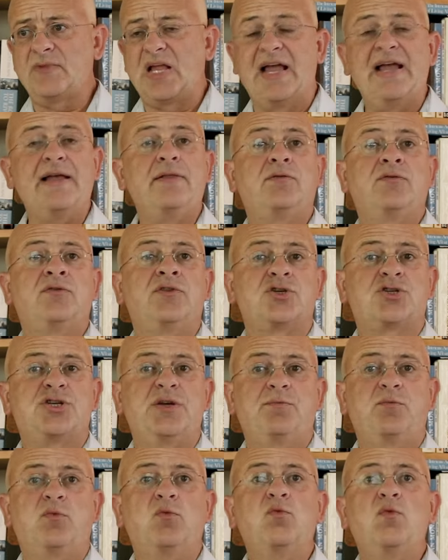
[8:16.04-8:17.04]
and the
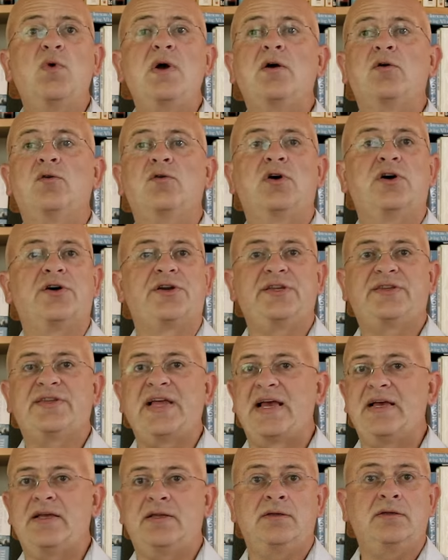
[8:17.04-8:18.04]
ship will
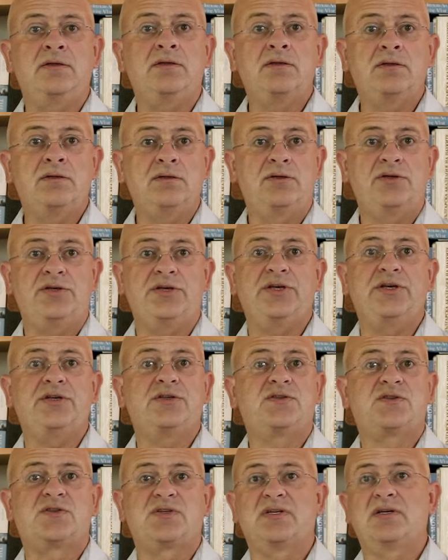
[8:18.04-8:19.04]
retain
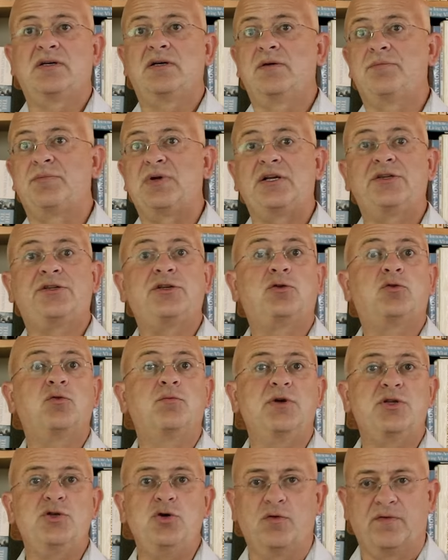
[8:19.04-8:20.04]
its ability to
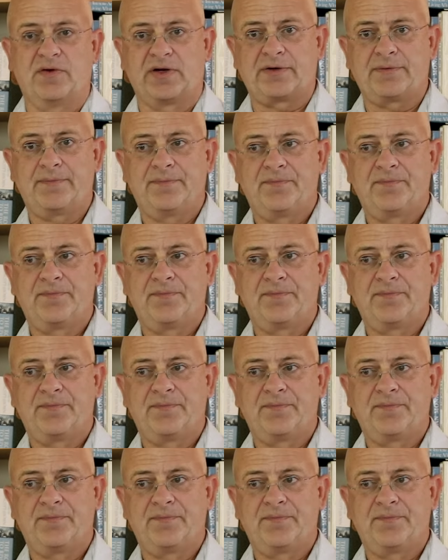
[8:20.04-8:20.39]
maneuver.